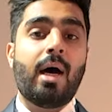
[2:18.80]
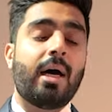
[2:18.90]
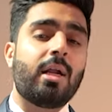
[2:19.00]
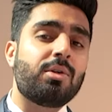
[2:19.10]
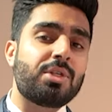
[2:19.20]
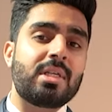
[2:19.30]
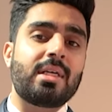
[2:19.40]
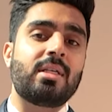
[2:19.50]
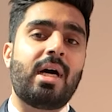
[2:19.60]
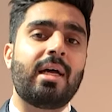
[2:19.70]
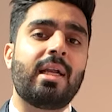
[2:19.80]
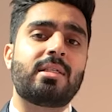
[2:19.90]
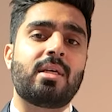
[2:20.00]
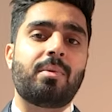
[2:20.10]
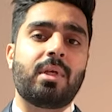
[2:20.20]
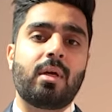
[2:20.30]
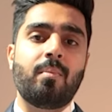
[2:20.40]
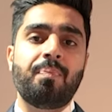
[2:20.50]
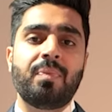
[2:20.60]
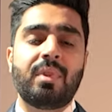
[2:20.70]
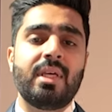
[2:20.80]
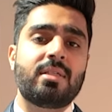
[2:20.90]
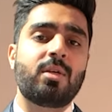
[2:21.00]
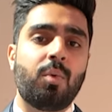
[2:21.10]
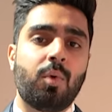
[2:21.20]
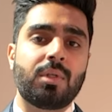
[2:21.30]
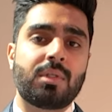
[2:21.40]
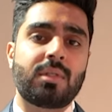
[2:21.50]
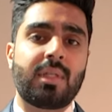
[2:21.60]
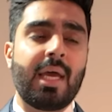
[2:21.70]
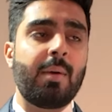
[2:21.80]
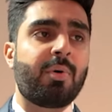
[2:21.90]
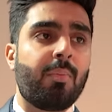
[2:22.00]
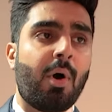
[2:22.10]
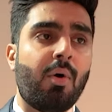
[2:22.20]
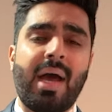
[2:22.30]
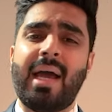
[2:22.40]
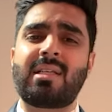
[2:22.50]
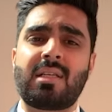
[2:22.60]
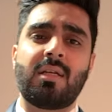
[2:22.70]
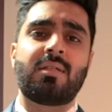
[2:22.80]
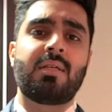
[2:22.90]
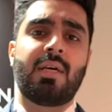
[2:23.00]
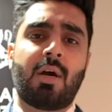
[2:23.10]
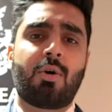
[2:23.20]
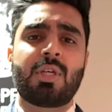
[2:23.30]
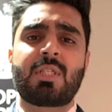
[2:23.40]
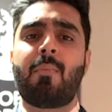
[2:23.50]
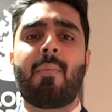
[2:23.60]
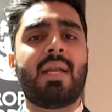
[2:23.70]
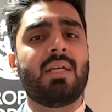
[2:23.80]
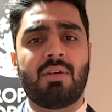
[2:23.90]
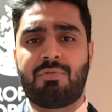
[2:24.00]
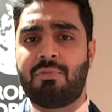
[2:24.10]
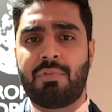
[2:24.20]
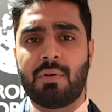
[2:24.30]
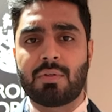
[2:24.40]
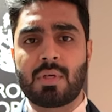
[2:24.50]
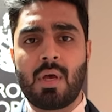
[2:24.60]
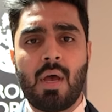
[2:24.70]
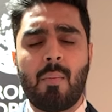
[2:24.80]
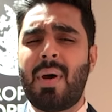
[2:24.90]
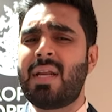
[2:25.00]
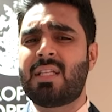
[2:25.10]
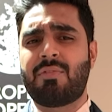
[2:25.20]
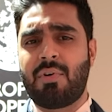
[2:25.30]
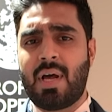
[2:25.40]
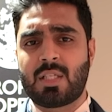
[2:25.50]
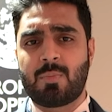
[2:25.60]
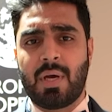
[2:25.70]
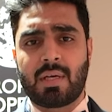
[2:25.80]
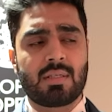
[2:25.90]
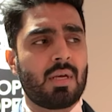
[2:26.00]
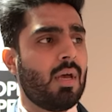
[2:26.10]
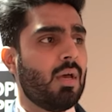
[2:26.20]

And I would just like to highlight something. These awards, they promote excellency across many different fields, many different aspects.